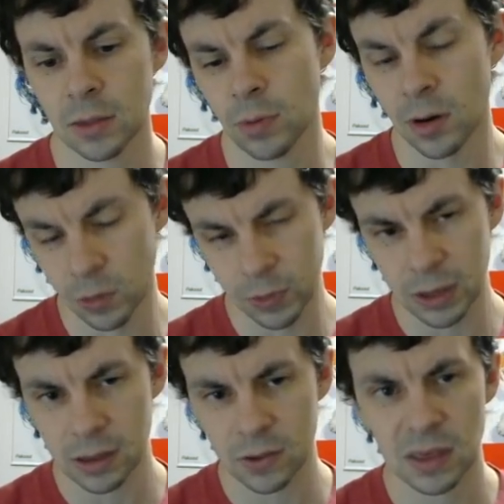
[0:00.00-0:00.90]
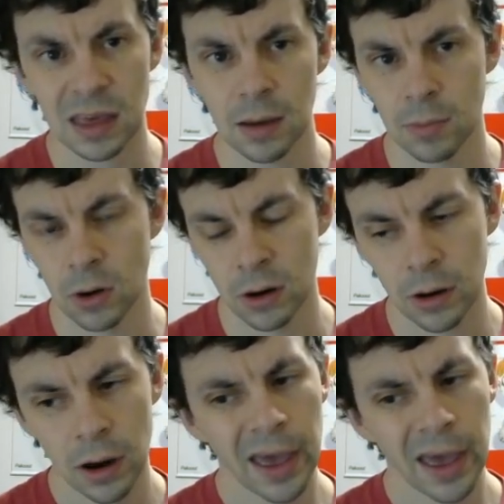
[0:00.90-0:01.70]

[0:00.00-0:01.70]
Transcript: as probably his TMR.